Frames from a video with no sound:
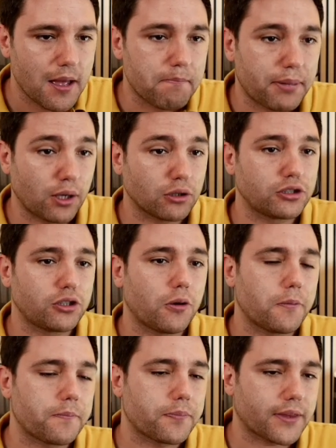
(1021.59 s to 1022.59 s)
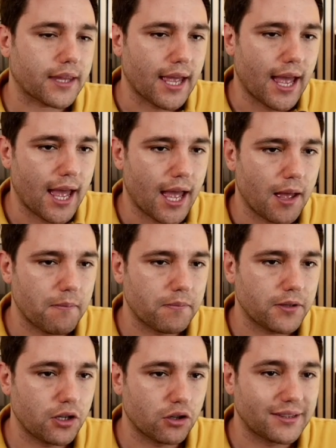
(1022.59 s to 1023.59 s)
But also,
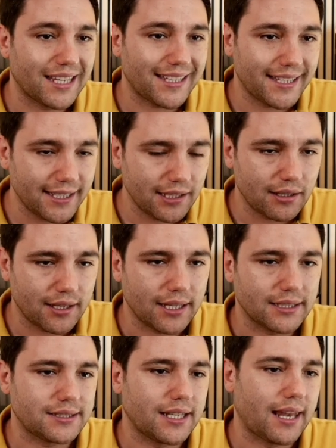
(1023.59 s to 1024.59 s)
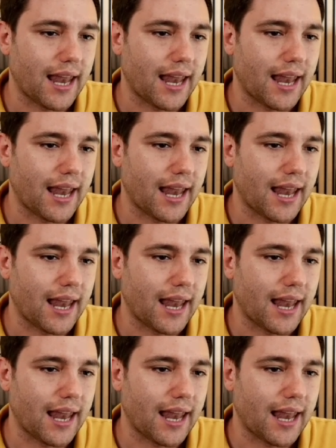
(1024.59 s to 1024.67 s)
the king is in a light